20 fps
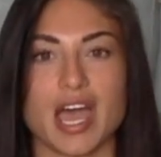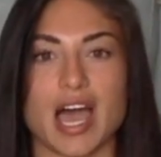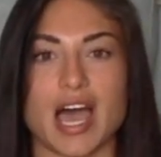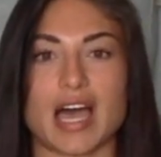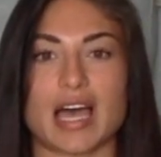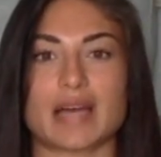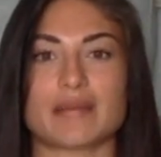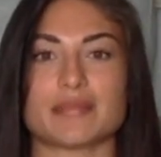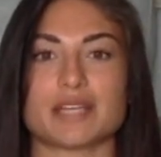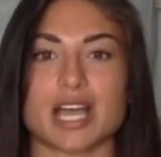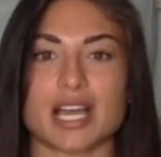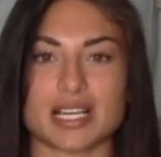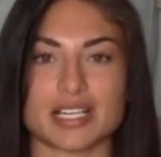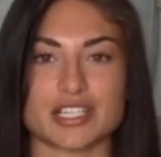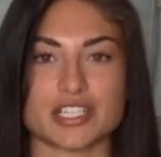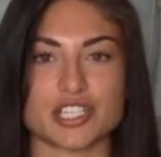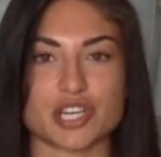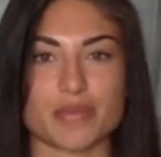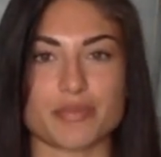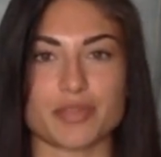I'm not
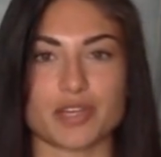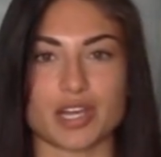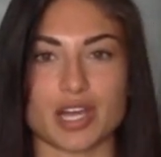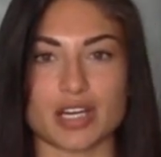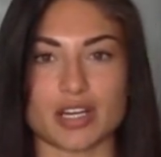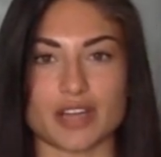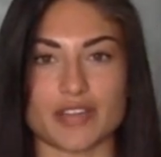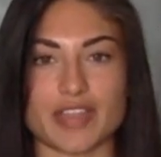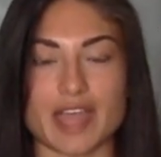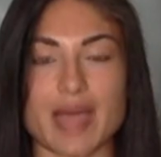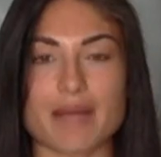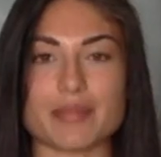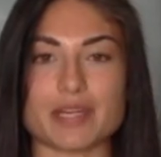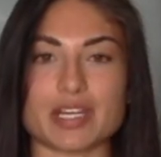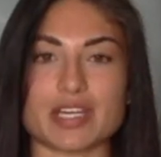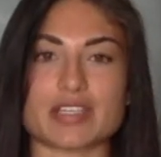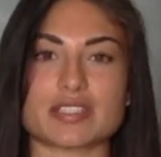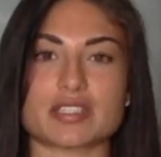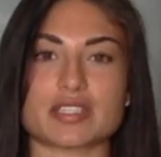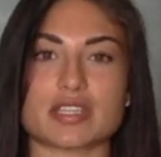going to jump the gun on that
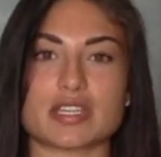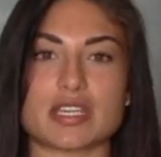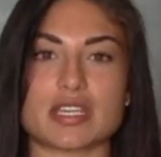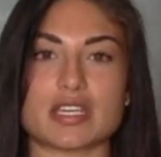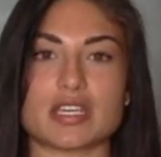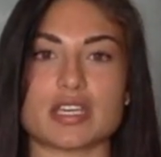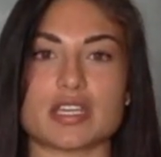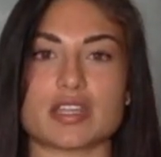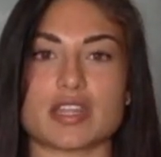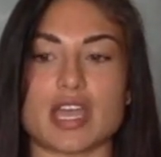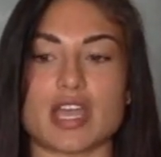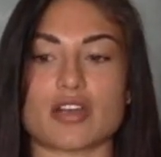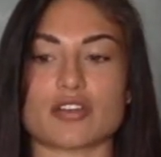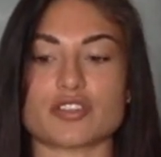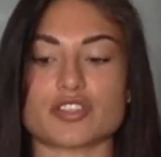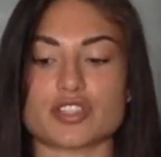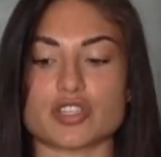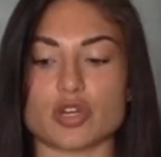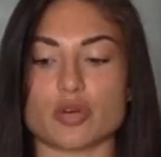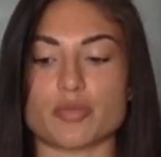because they are
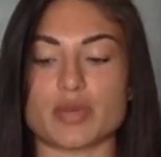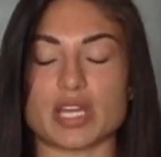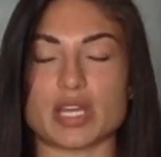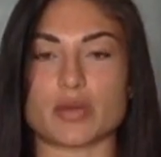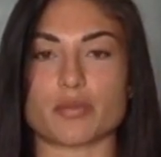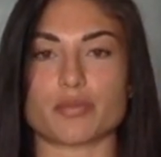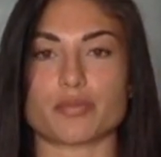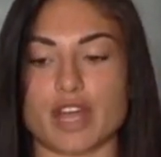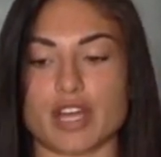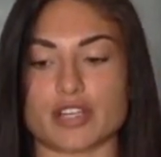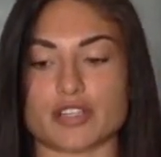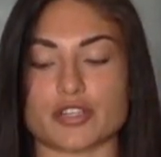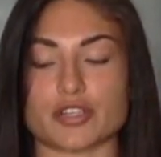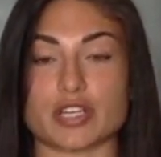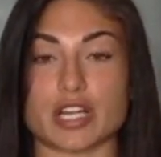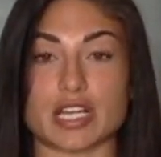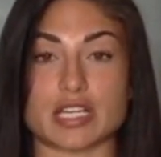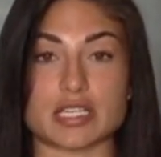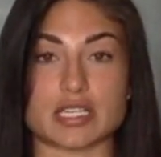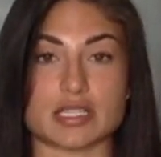still being
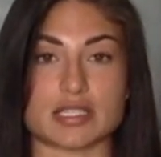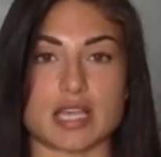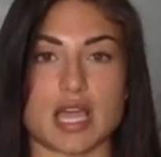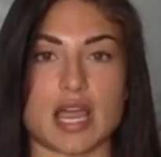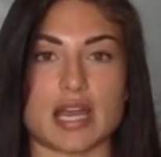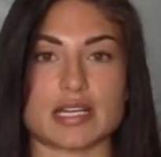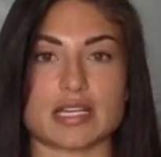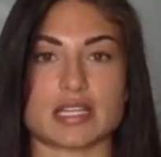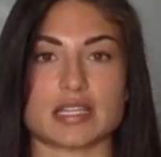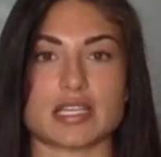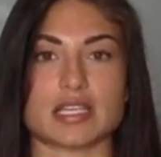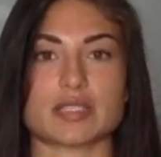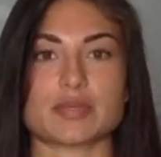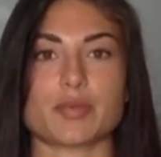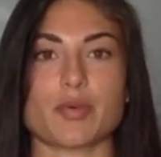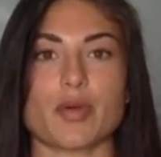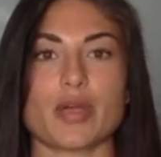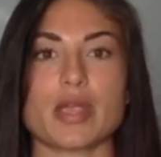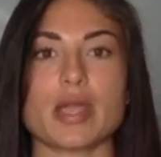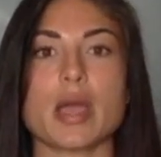manufactured and designed at
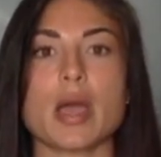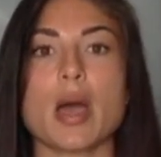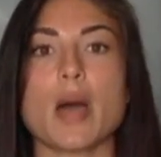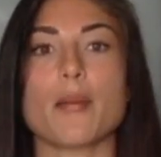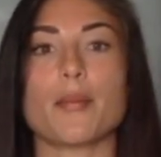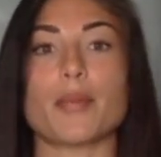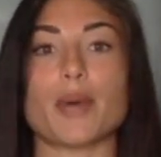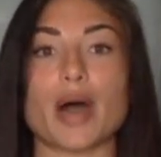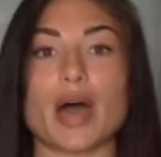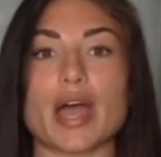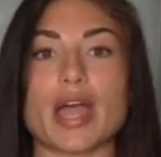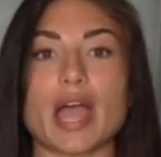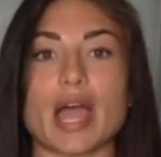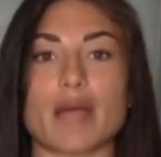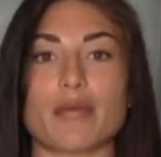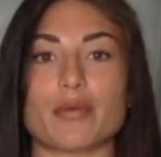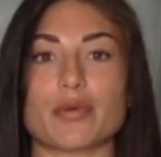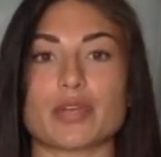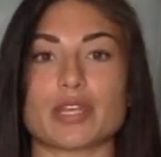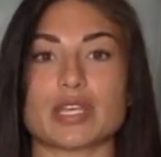this point, but
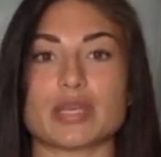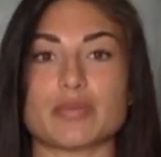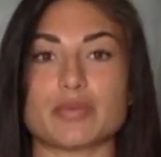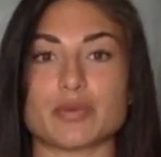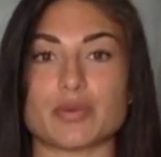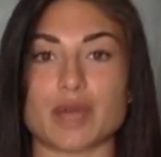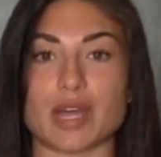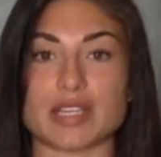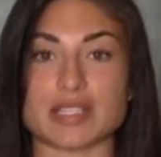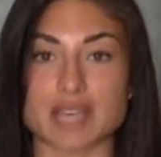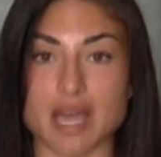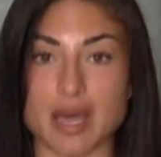I will keep you guys